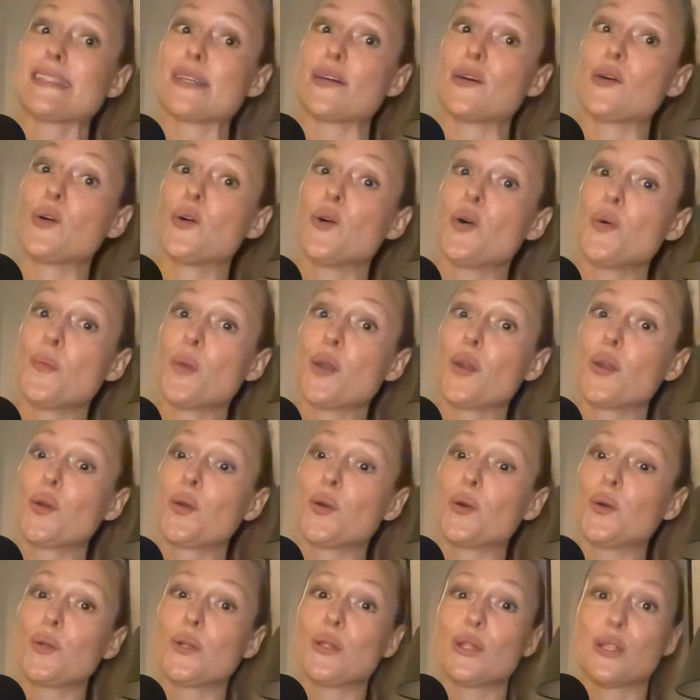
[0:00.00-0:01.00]
a hormone
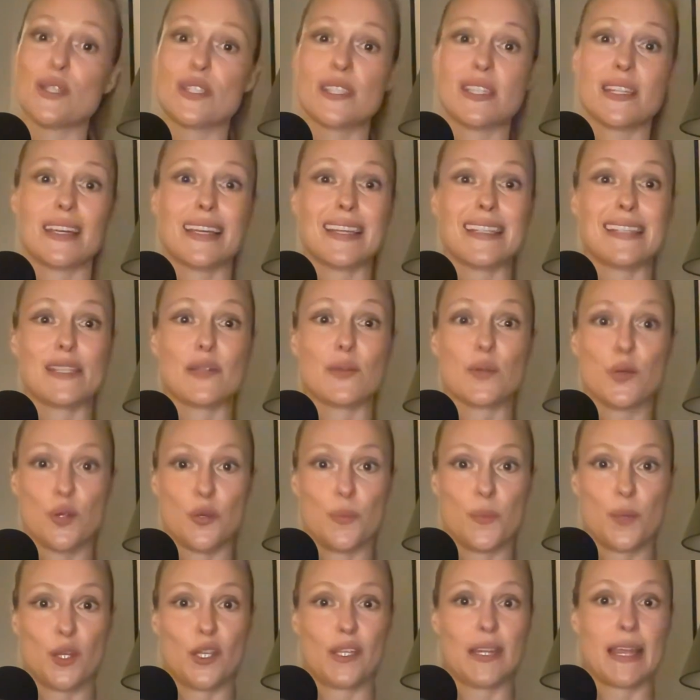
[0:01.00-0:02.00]
called luteinizing hormone,